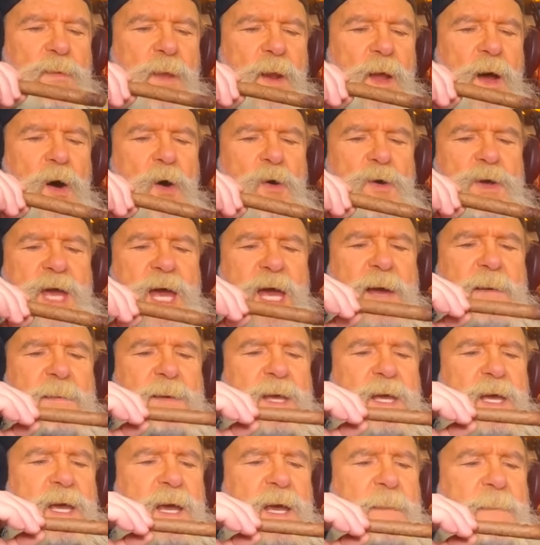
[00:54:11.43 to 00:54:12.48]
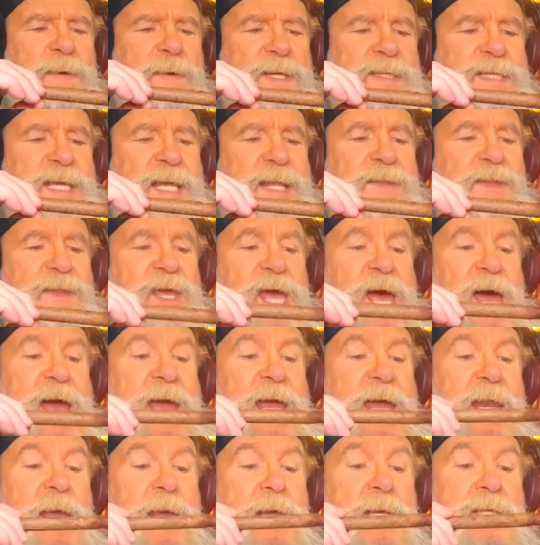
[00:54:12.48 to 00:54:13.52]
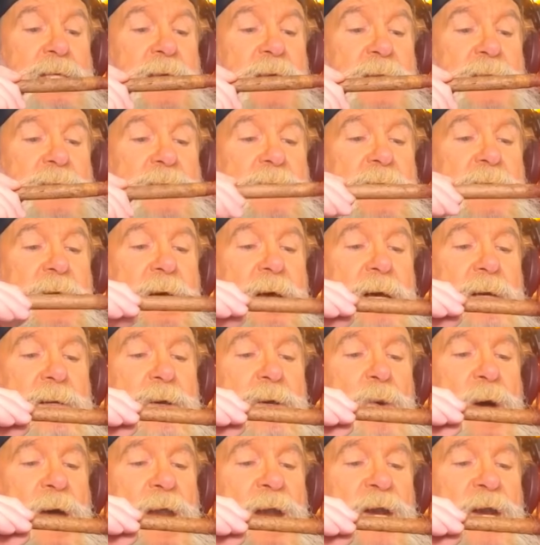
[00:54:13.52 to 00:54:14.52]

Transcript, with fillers: Okay, if it's in the 80s, that's uh, quite a